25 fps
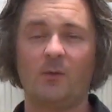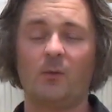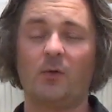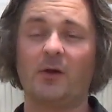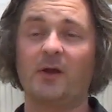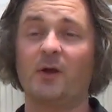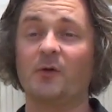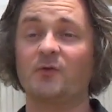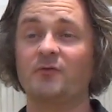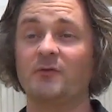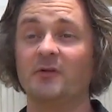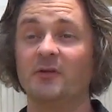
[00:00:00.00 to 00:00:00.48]
What
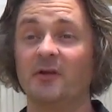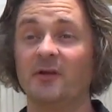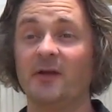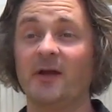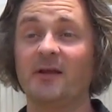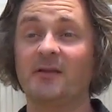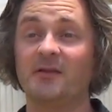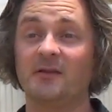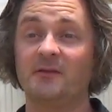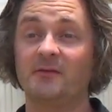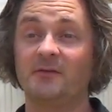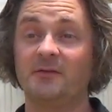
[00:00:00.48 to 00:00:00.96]
I'd really
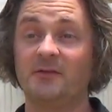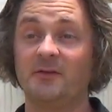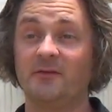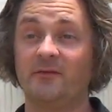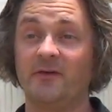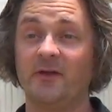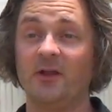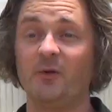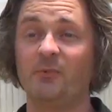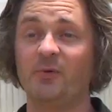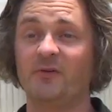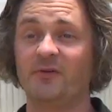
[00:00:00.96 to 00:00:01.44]
like to
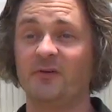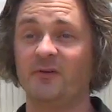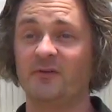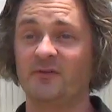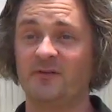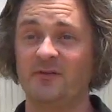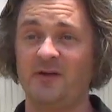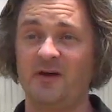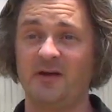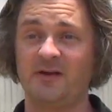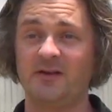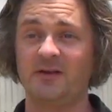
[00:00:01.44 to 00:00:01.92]
develop is our
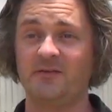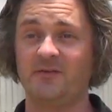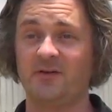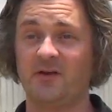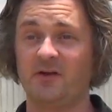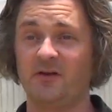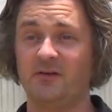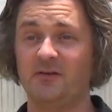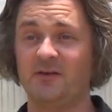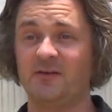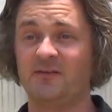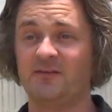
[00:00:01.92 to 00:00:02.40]
scientific
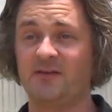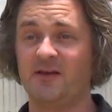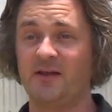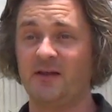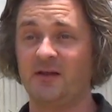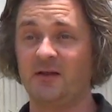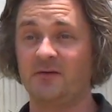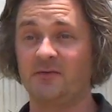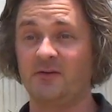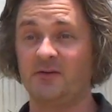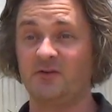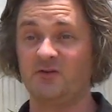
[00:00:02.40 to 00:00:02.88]

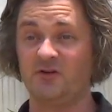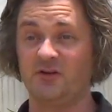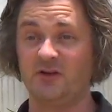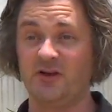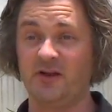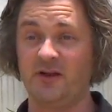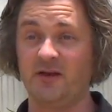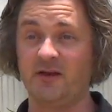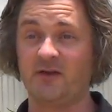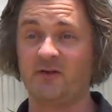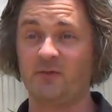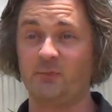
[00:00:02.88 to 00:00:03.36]
understanding of the
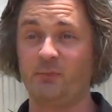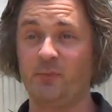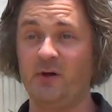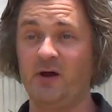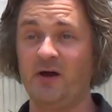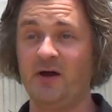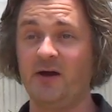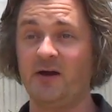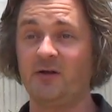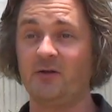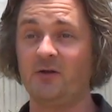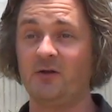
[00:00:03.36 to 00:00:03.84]
genetics
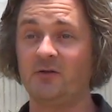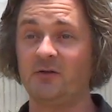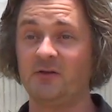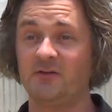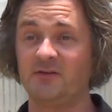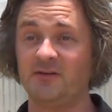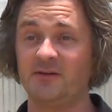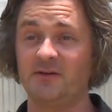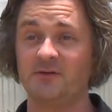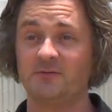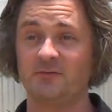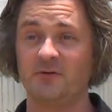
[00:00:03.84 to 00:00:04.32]
behind our
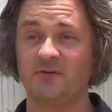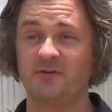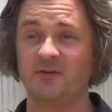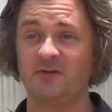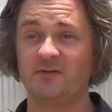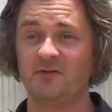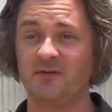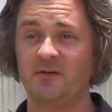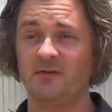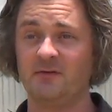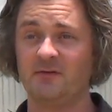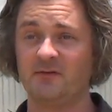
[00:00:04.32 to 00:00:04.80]
disease
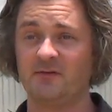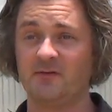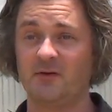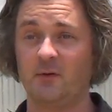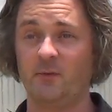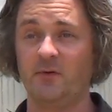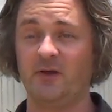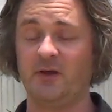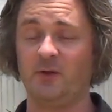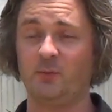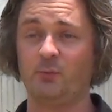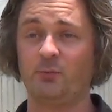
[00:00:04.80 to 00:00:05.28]
resistance, so
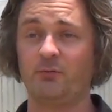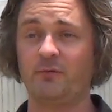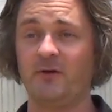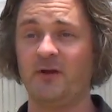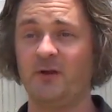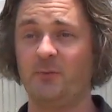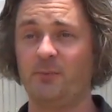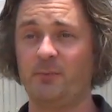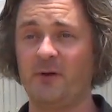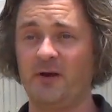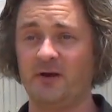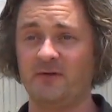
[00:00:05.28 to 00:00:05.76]
we can breed
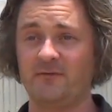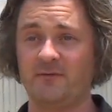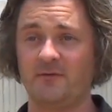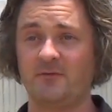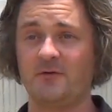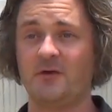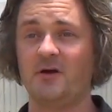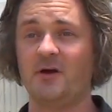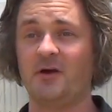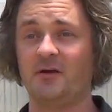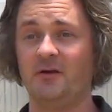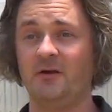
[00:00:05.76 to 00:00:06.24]
better
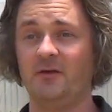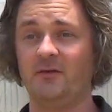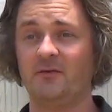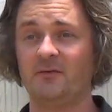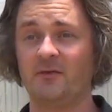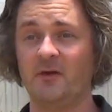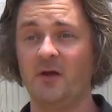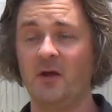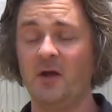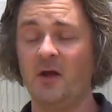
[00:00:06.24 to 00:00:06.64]
varieties,